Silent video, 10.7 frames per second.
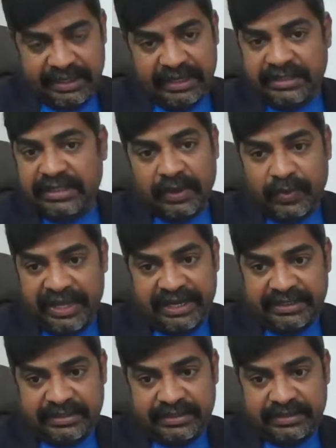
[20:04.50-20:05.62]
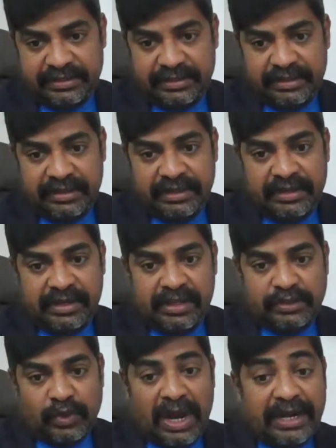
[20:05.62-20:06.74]
is the queries.
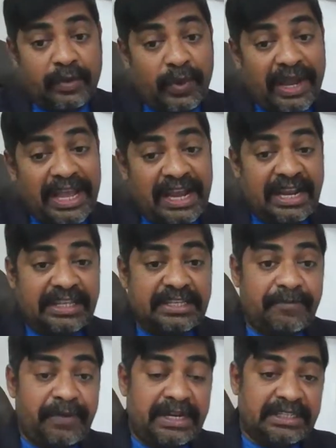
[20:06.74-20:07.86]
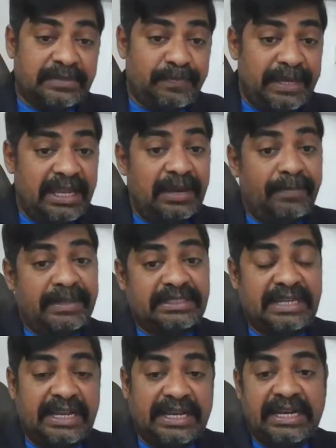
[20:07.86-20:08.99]
So, and queries, if it is being
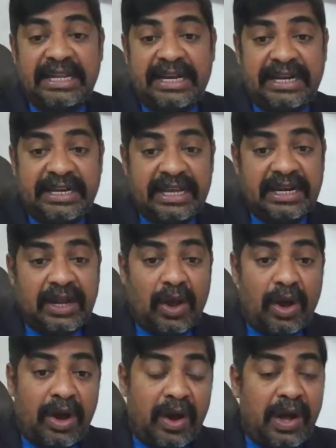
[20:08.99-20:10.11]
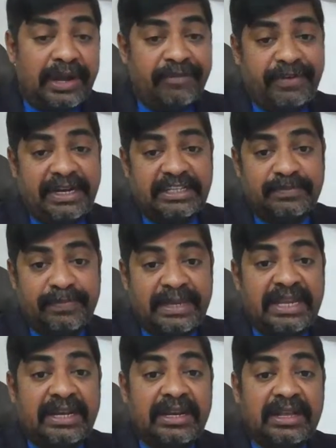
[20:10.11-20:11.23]
mistakenly written or if it is
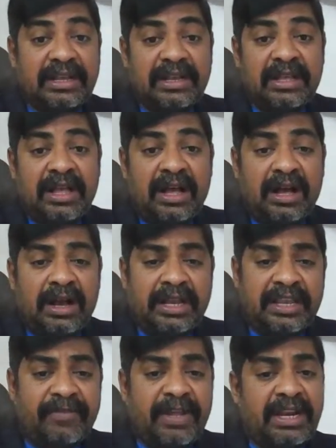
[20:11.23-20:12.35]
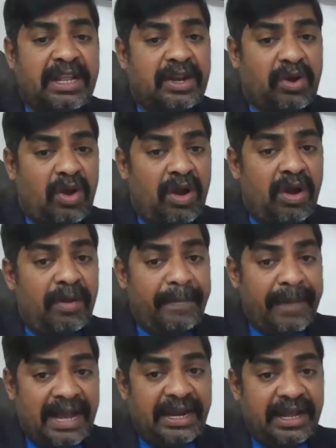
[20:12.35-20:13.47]
being given in a wrong
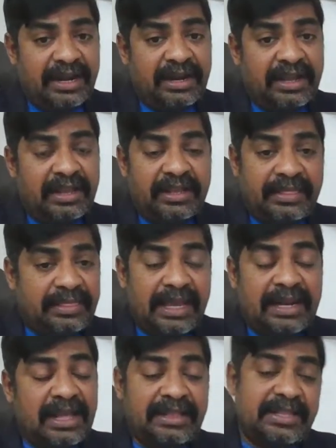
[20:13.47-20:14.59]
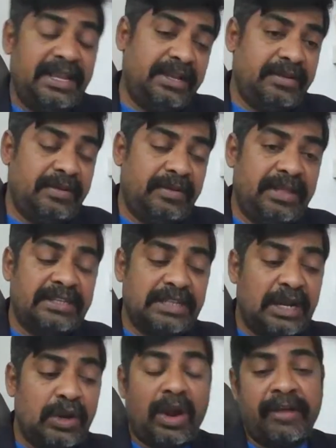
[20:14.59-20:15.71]
manner, then I think there is a
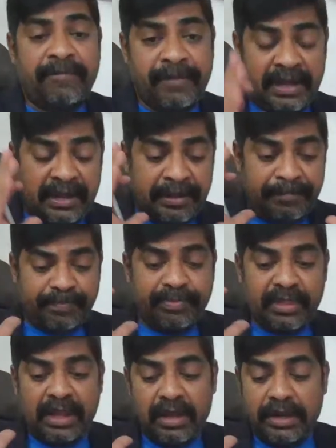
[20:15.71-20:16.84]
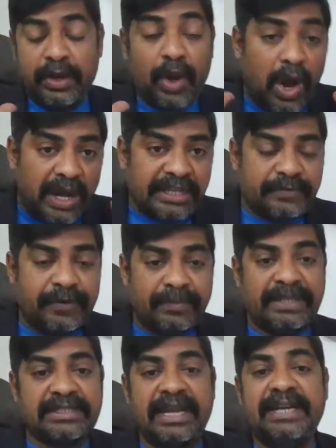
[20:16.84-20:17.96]
lot of noise from
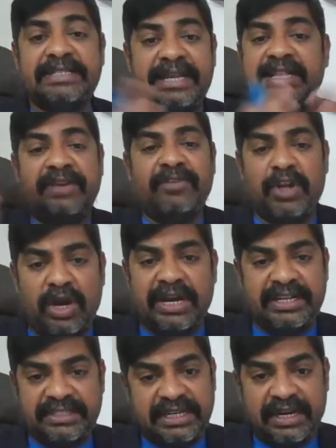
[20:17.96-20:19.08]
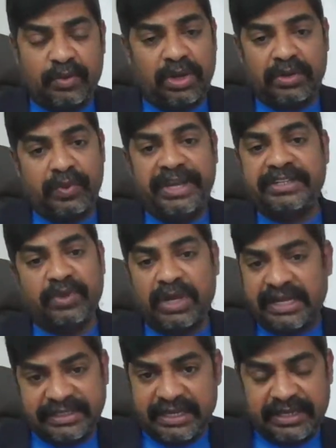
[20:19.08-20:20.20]
the site saying that we are not understanding what queries you are
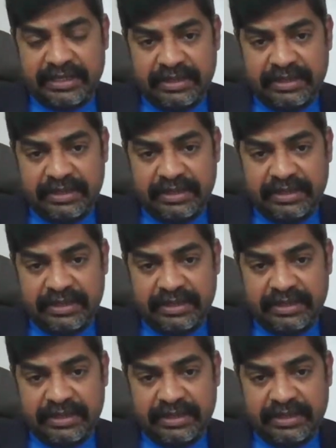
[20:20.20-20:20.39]
asking.